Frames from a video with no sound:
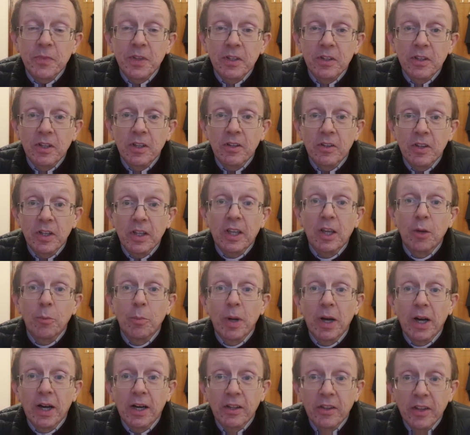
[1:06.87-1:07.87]
The thinking
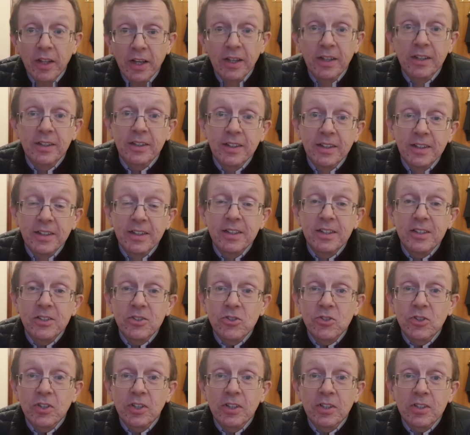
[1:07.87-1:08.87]
behind that
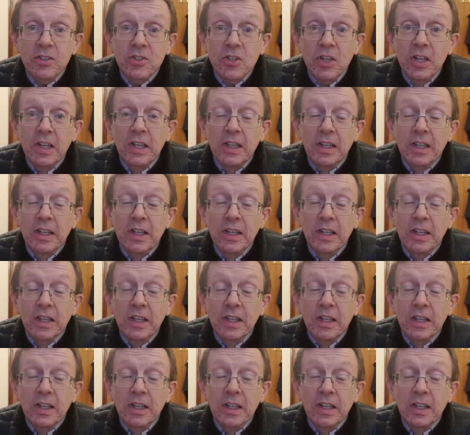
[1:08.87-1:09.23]
is that